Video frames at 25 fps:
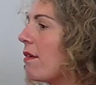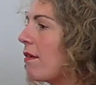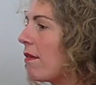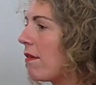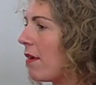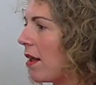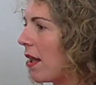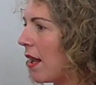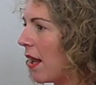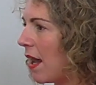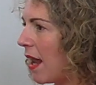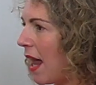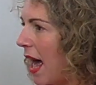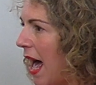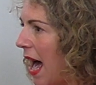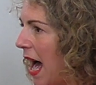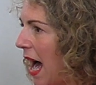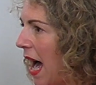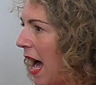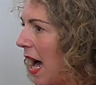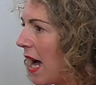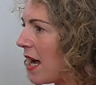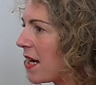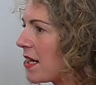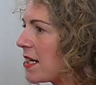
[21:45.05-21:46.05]

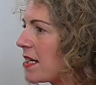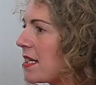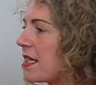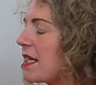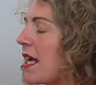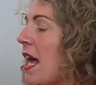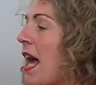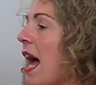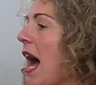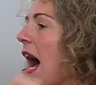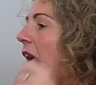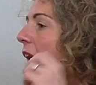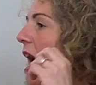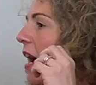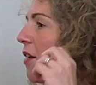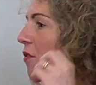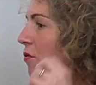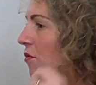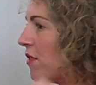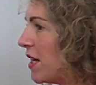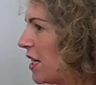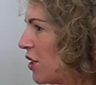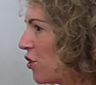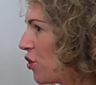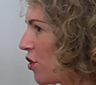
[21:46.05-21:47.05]
relax
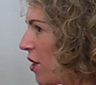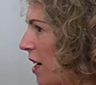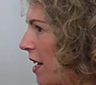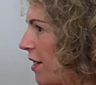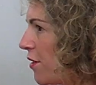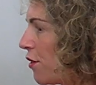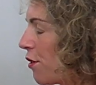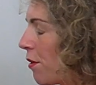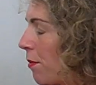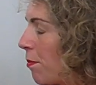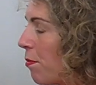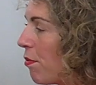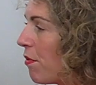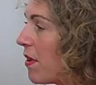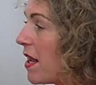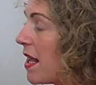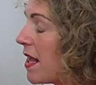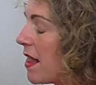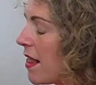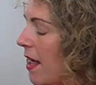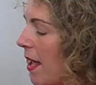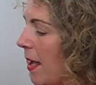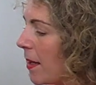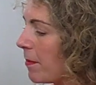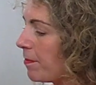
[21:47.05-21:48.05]
and retrain your
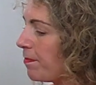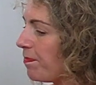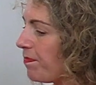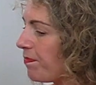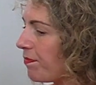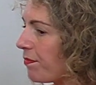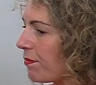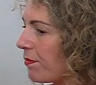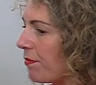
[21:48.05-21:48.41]
breathing.